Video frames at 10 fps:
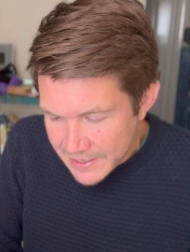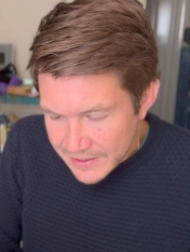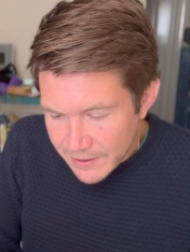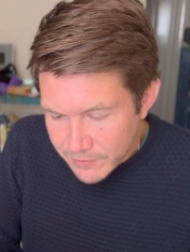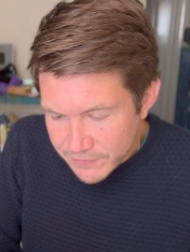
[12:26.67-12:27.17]

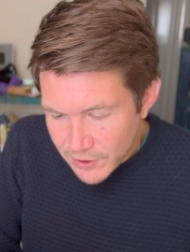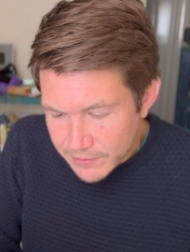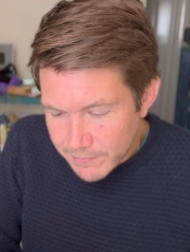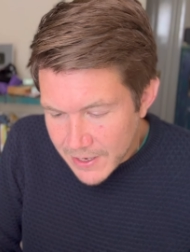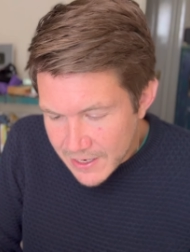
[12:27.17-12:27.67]
Then we've got
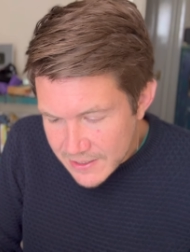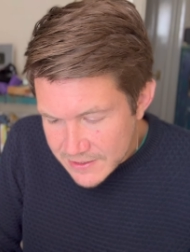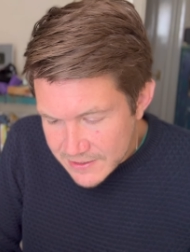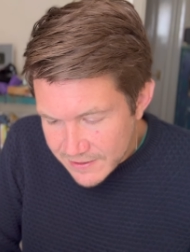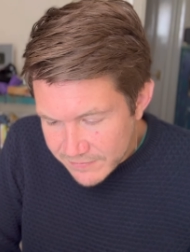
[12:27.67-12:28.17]
Mars
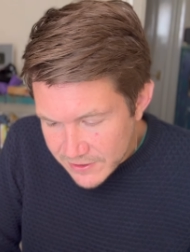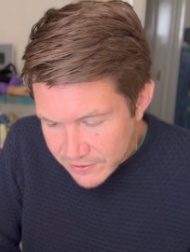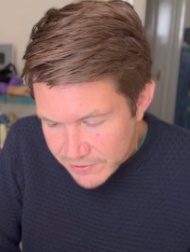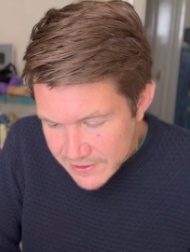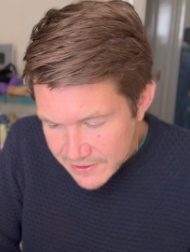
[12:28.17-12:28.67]
at 7
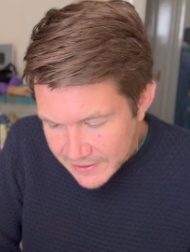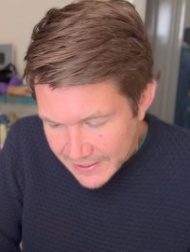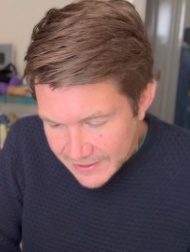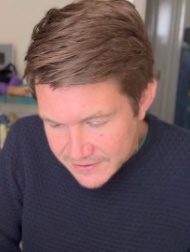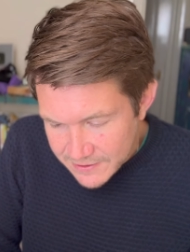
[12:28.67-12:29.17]
degrees in
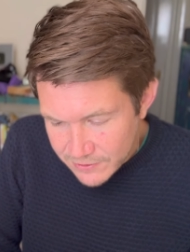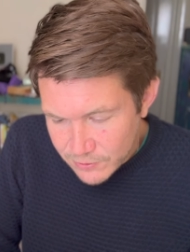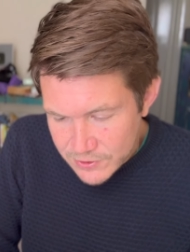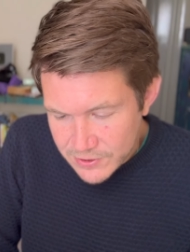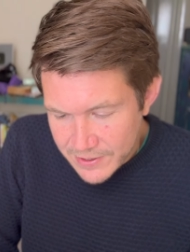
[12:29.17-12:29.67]
Cancer and
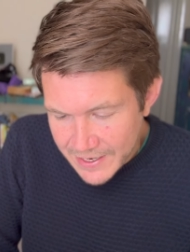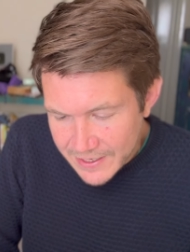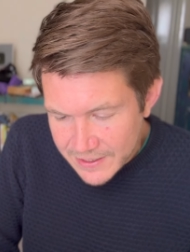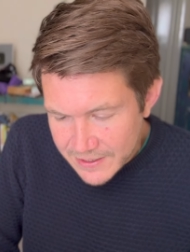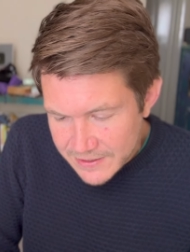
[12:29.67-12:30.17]
also
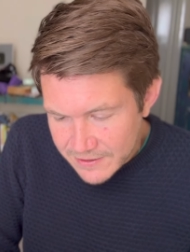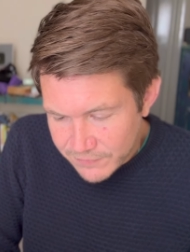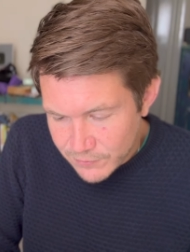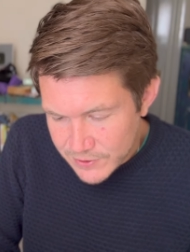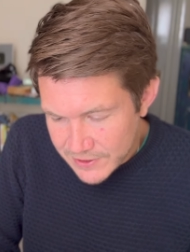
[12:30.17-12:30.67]
Hades at
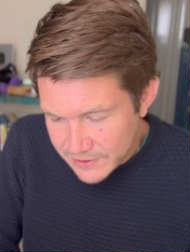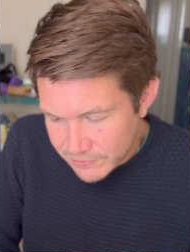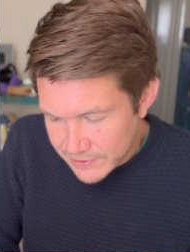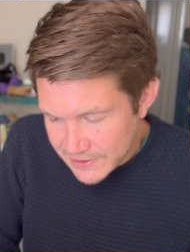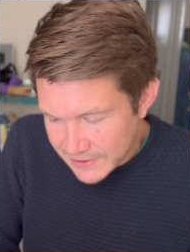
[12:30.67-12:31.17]
14
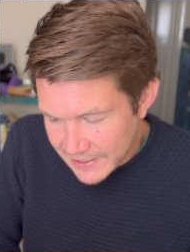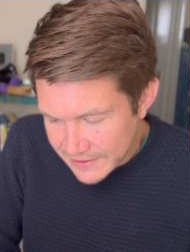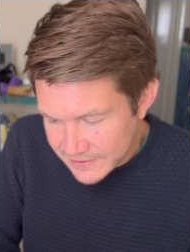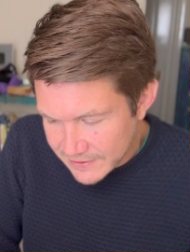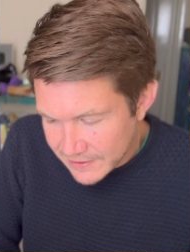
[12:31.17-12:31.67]
degrees in
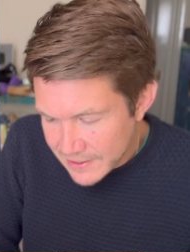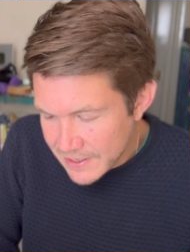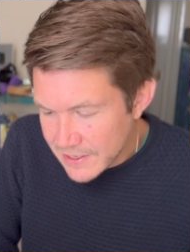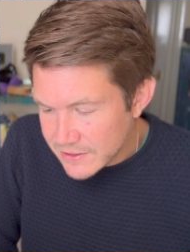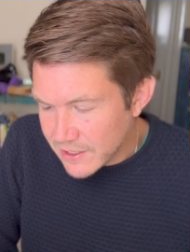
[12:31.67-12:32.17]
Cancer.
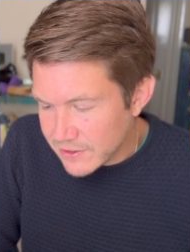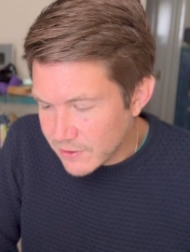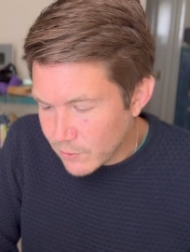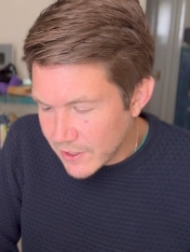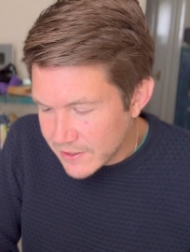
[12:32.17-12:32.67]
So the
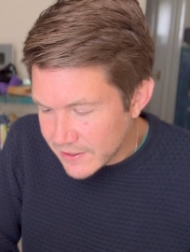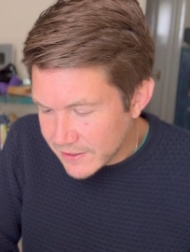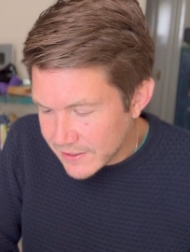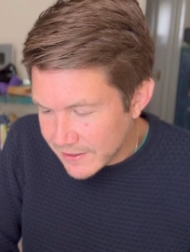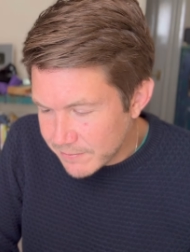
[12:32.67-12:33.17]
one
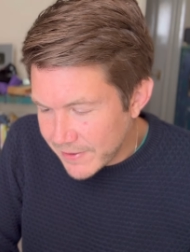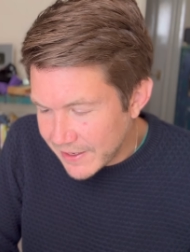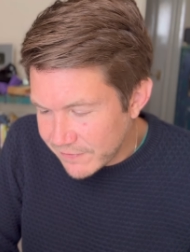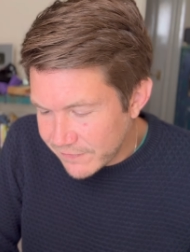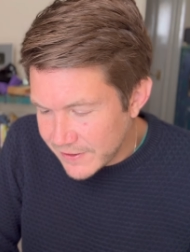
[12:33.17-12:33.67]
thing that
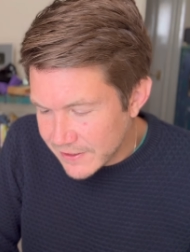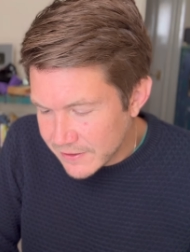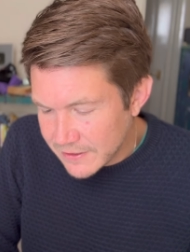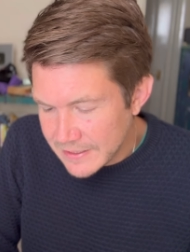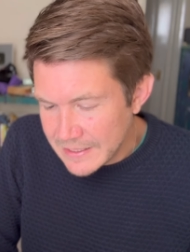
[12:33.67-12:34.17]
may
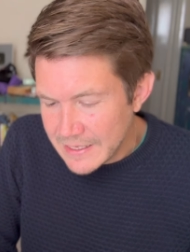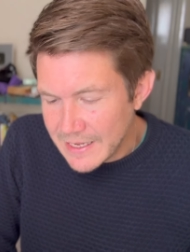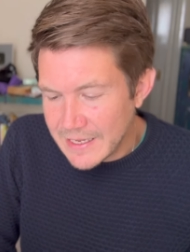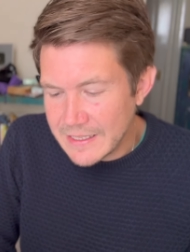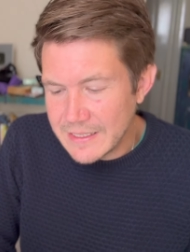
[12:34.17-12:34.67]
feel
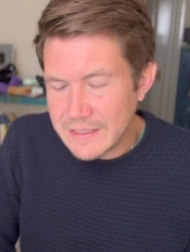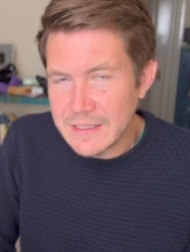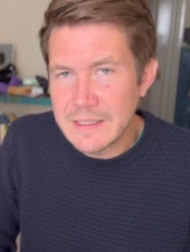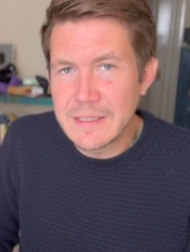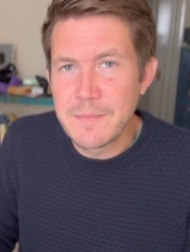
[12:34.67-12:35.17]
a
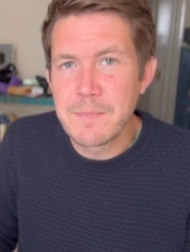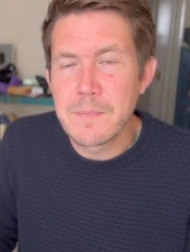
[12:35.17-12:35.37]
little